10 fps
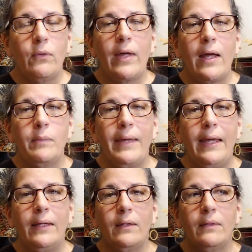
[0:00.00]
I don't know how to
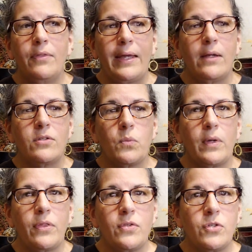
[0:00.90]
make things
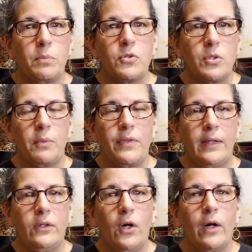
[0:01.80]
with super, super
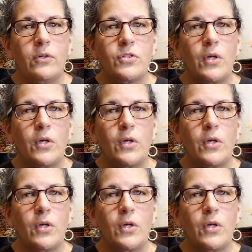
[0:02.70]
thin yarn.